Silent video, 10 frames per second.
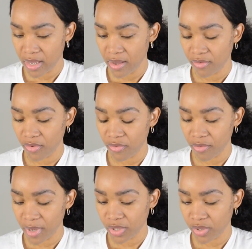For
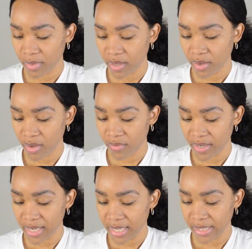information about COVID
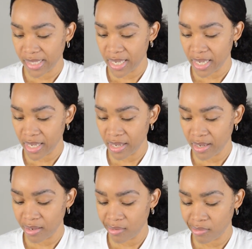
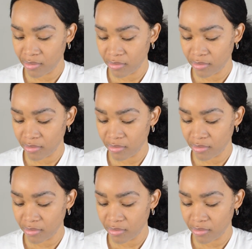nineteen.